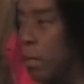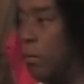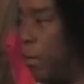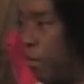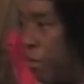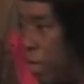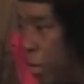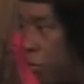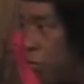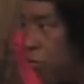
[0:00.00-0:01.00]
American
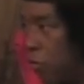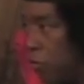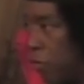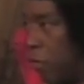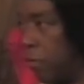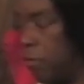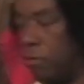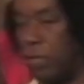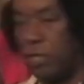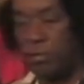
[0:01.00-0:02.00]
Heritage Dictionary
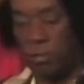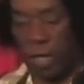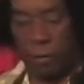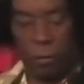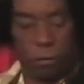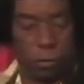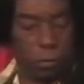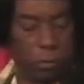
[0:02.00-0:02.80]
on the English language,